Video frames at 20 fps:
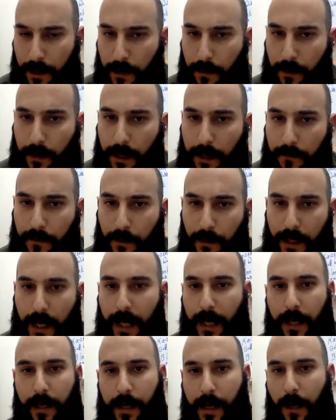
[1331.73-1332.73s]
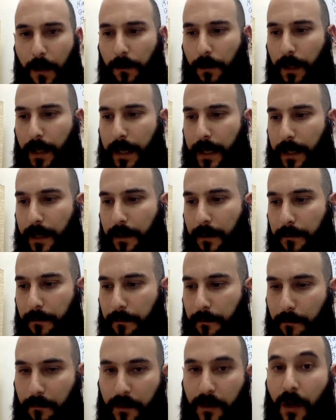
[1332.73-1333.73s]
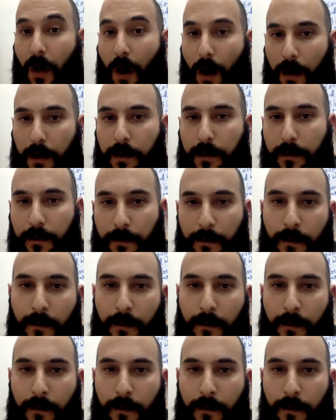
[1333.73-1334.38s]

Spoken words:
If you take a noun like dog,